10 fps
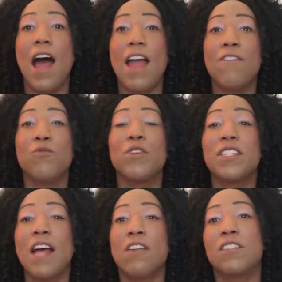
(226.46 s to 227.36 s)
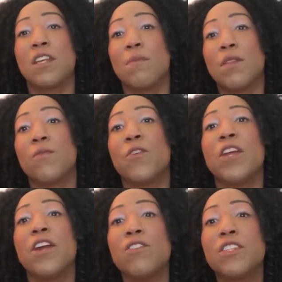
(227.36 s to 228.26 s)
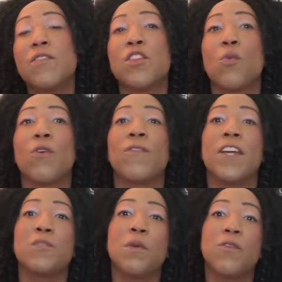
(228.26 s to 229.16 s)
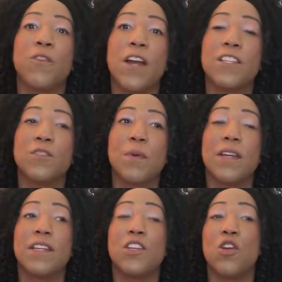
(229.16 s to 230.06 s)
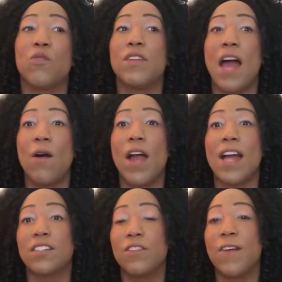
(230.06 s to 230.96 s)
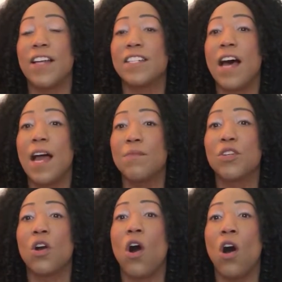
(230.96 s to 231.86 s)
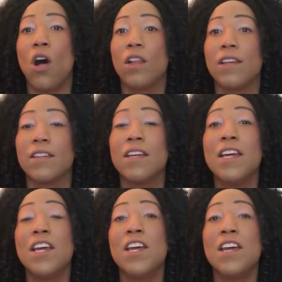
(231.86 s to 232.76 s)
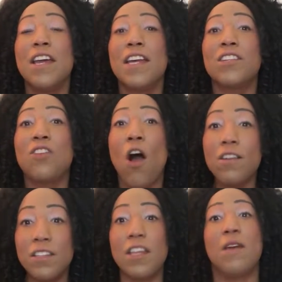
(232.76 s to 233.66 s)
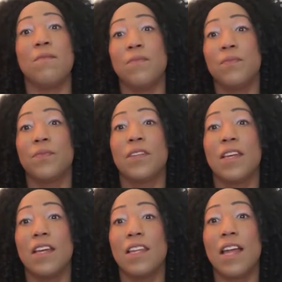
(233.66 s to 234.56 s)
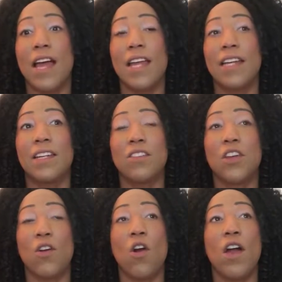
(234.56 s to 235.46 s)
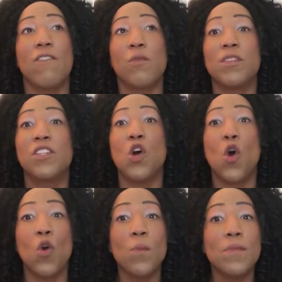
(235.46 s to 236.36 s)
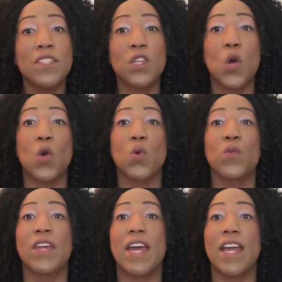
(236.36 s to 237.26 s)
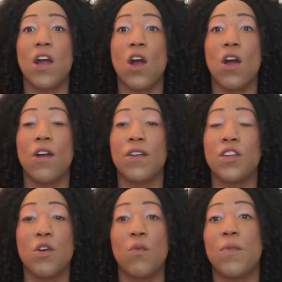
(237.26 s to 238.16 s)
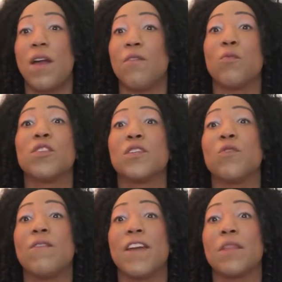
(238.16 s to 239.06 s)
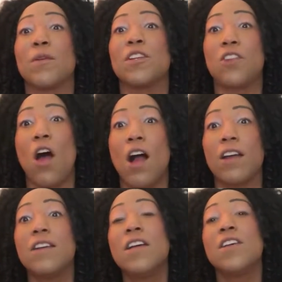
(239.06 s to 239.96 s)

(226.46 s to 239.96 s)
I haven't reached out to some of them for years, even though we're Facebook friends. But now I actually find time to call and talk to them. Everyone's at home, so they are, everyone's available to talk.